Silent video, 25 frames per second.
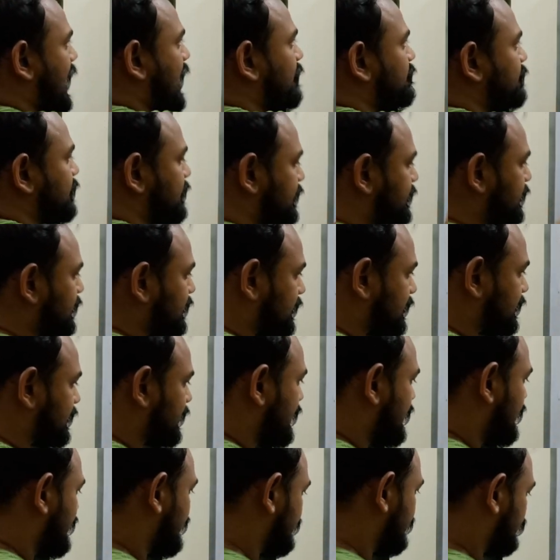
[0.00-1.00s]
I have is
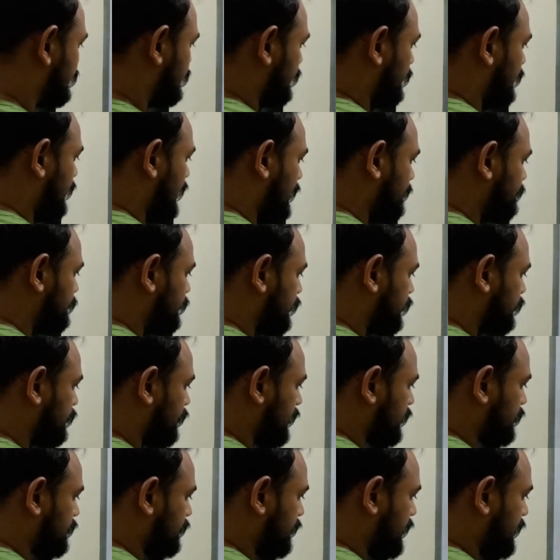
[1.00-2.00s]
this. So I'm just
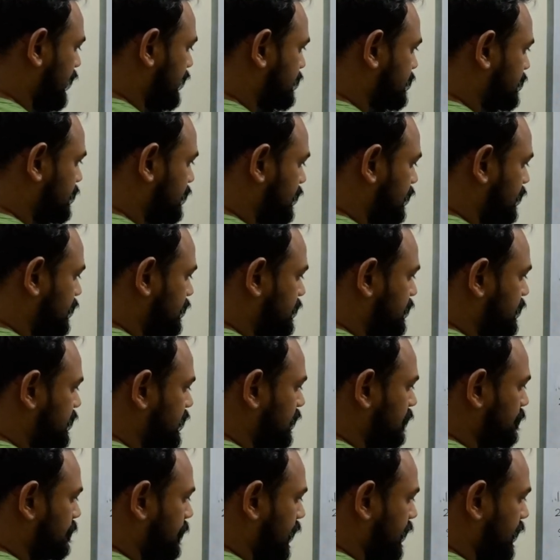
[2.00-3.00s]
going to get
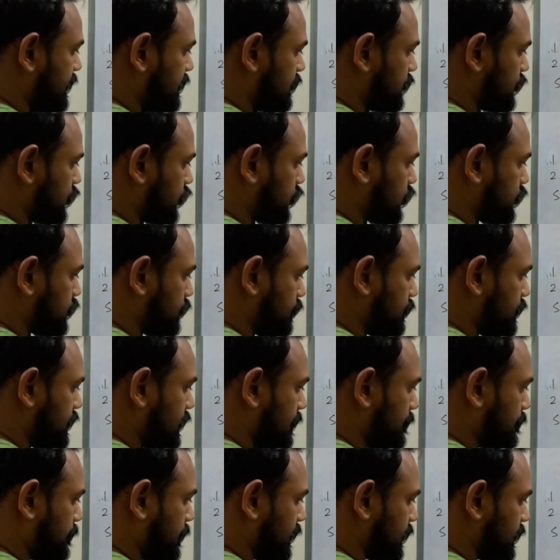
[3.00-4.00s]
t minus
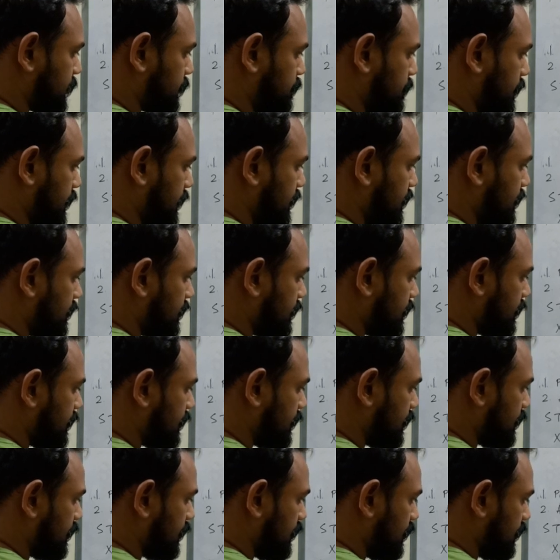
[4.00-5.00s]
2d plus b
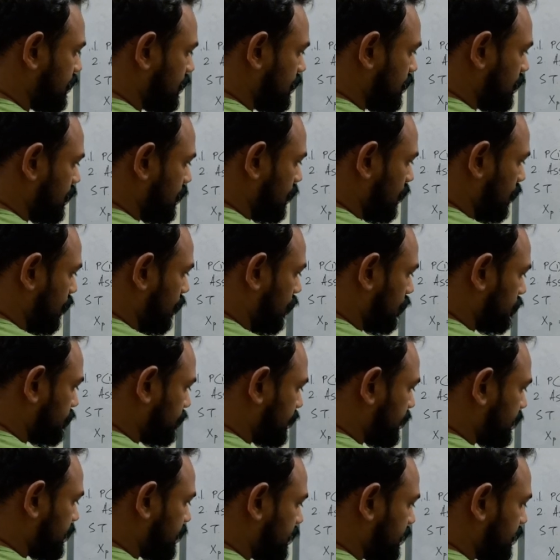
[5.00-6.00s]

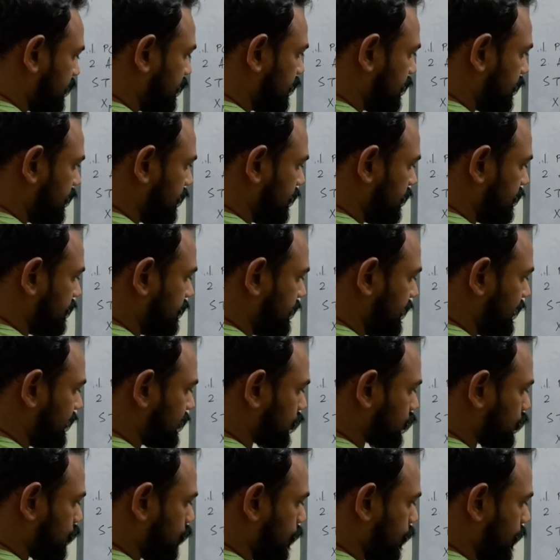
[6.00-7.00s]
over
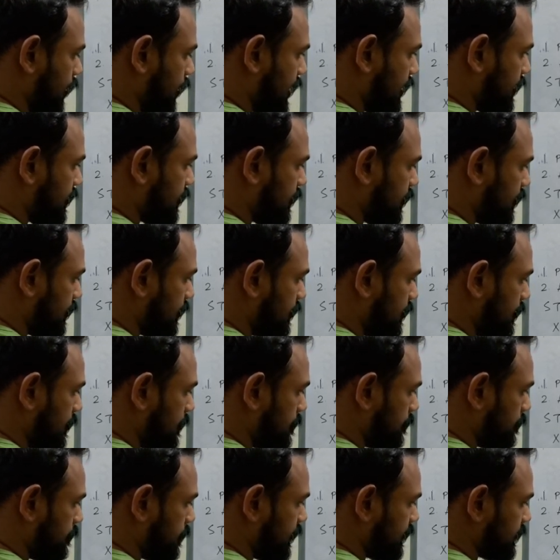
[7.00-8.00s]
d square
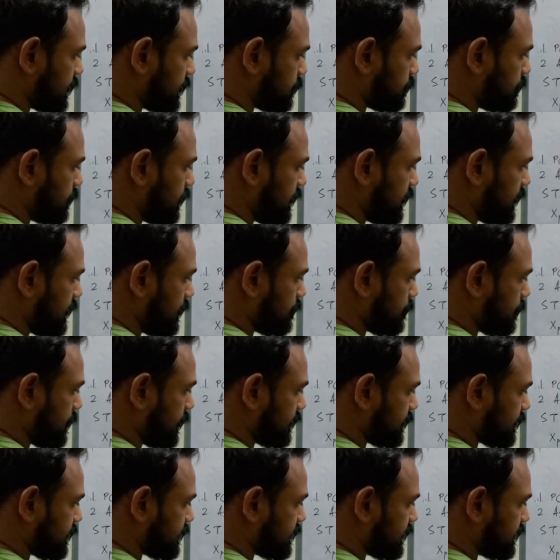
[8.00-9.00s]
plus bd
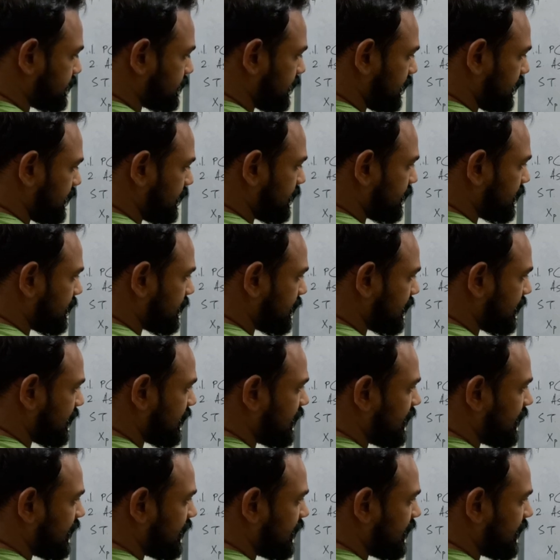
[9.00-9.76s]
plus c.